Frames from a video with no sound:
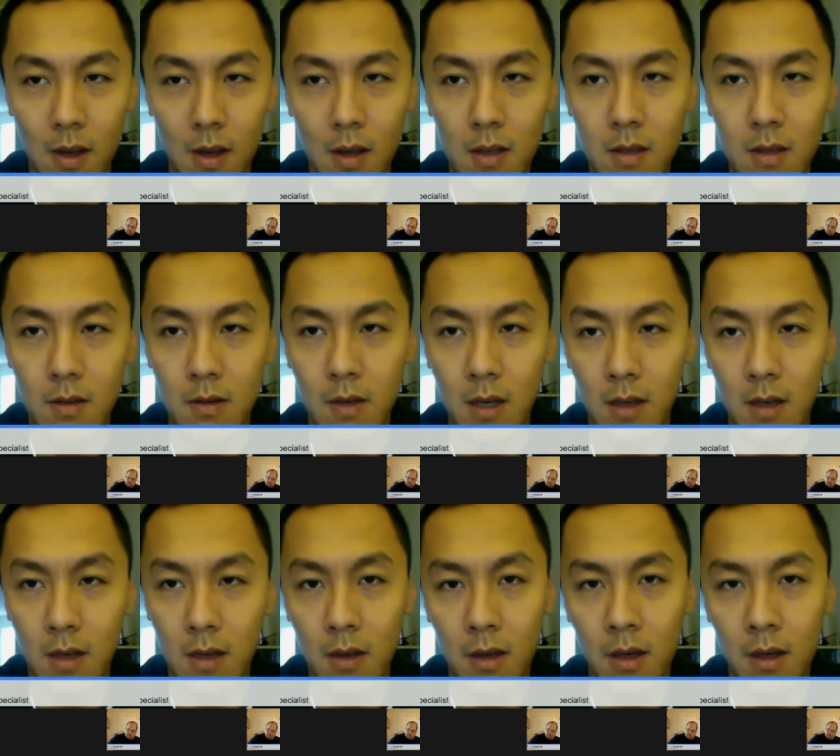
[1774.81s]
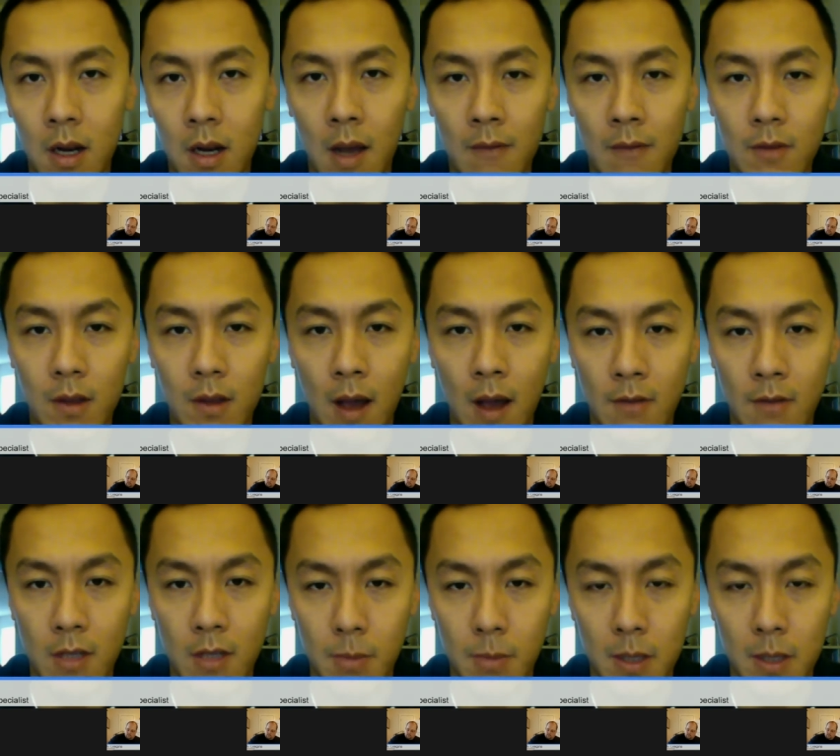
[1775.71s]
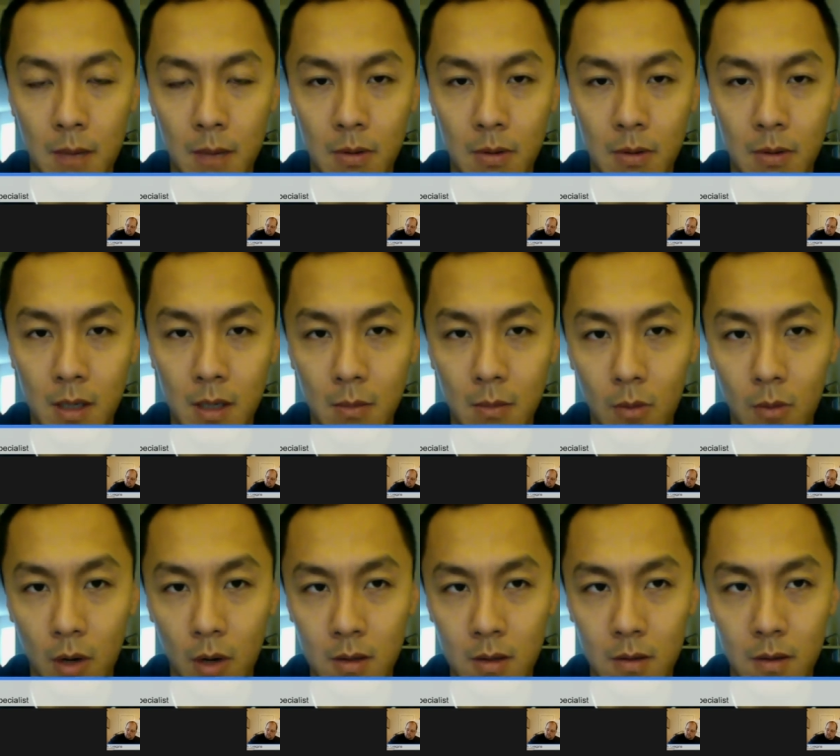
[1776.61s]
So you kind of have to split up the teamwork too.